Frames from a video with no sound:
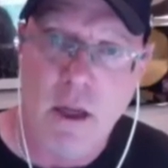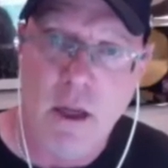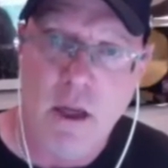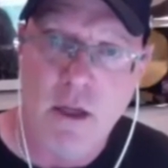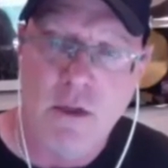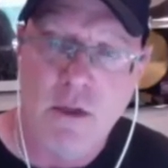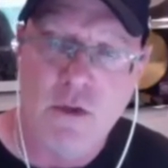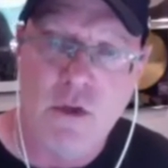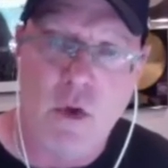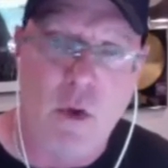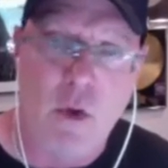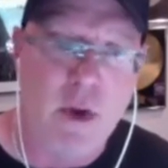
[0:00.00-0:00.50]

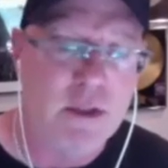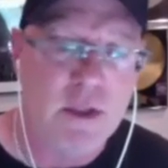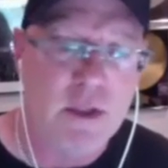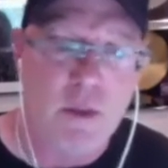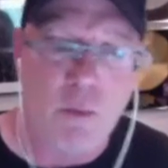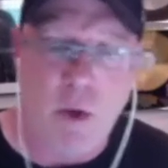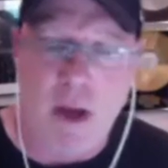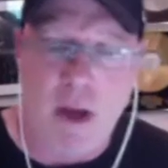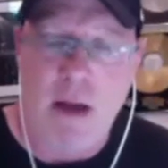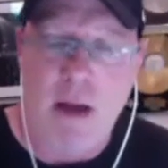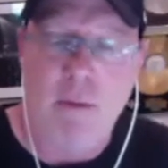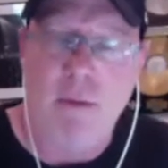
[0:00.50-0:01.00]
So I said,
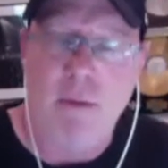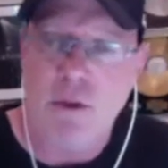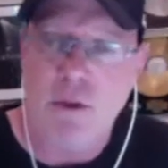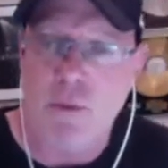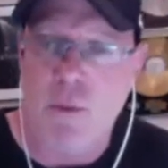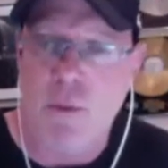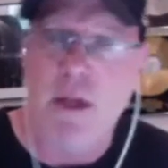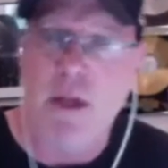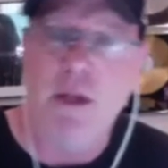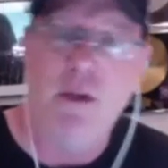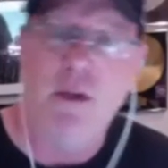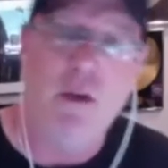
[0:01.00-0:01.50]
well, how much
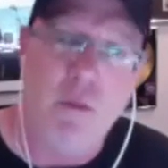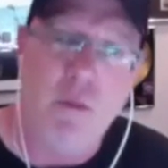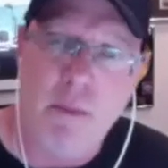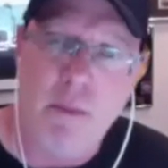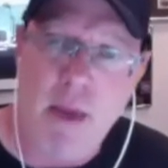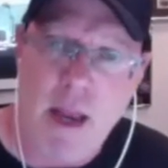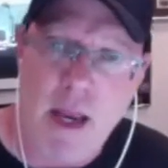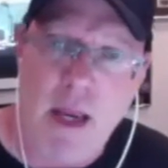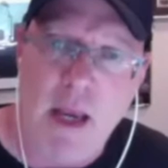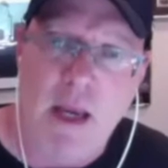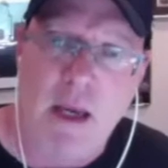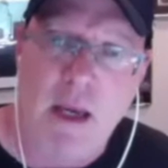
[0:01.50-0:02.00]
money do you
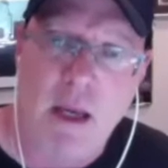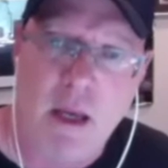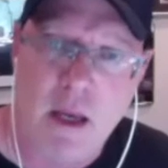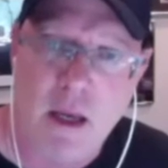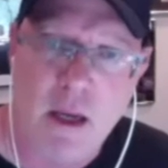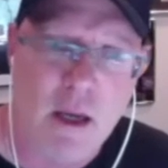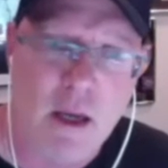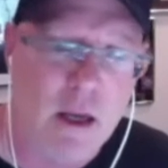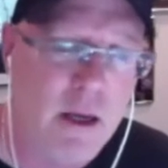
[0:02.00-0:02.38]
make?